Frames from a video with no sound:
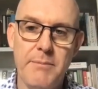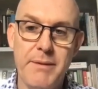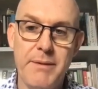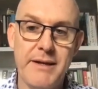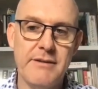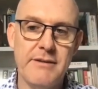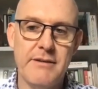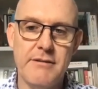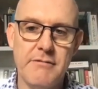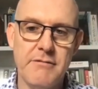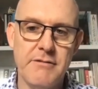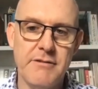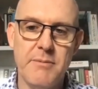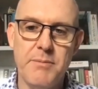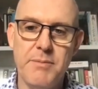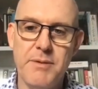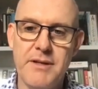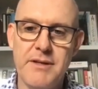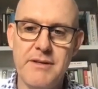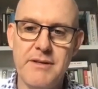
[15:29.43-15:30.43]
back to the
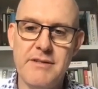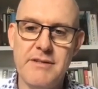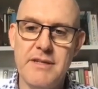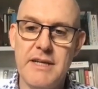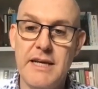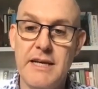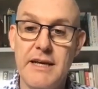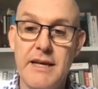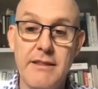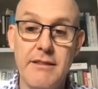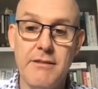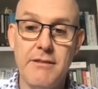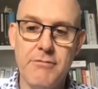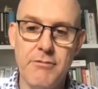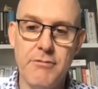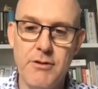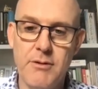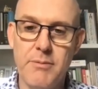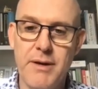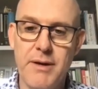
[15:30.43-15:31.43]
recipient, either
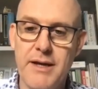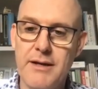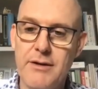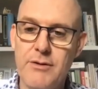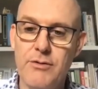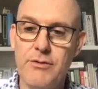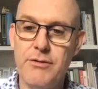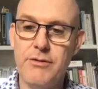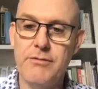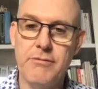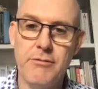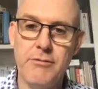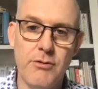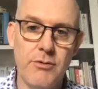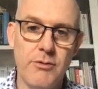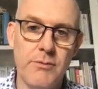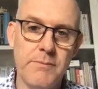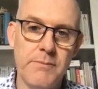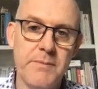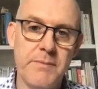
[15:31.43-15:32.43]
through the bank or
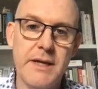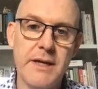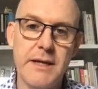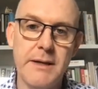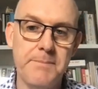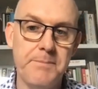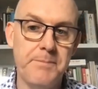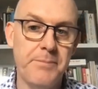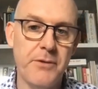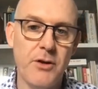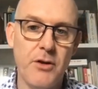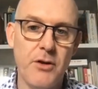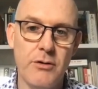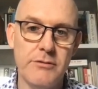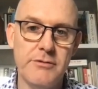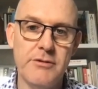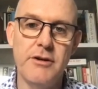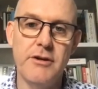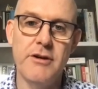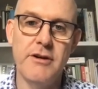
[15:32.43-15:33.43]
through
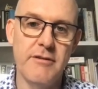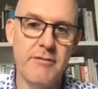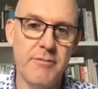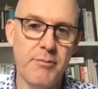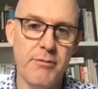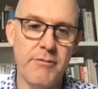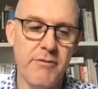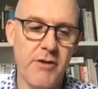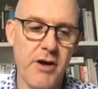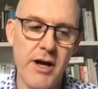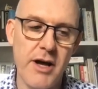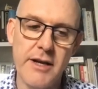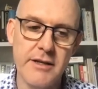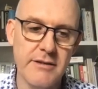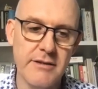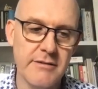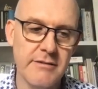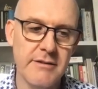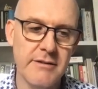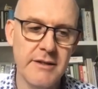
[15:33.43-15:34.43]
alternative
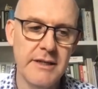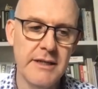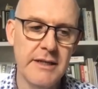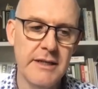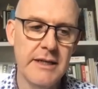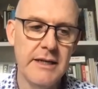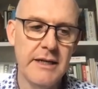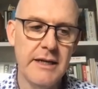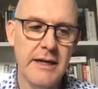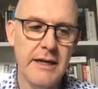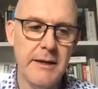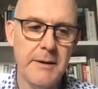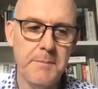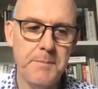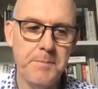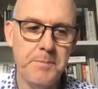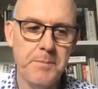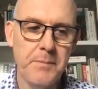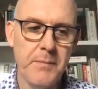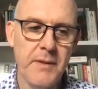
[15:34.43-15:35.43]
providers.
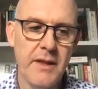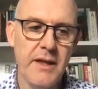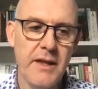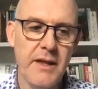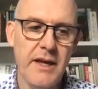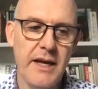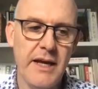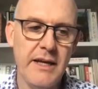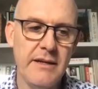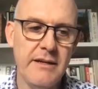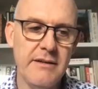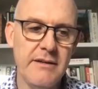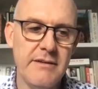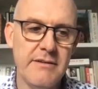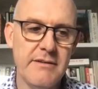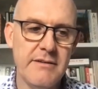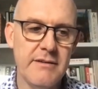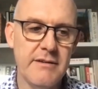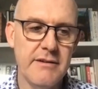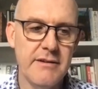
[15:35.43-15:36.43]

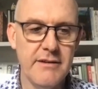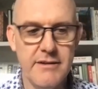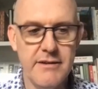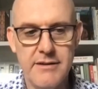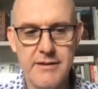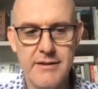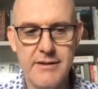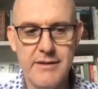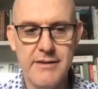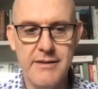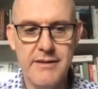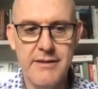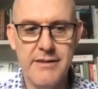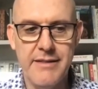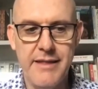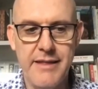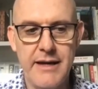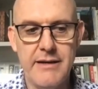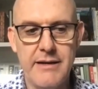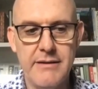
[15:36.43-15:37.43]
And
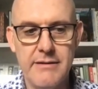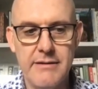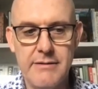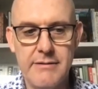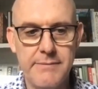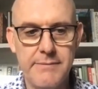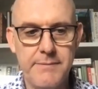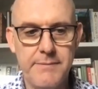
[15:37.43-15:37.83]
that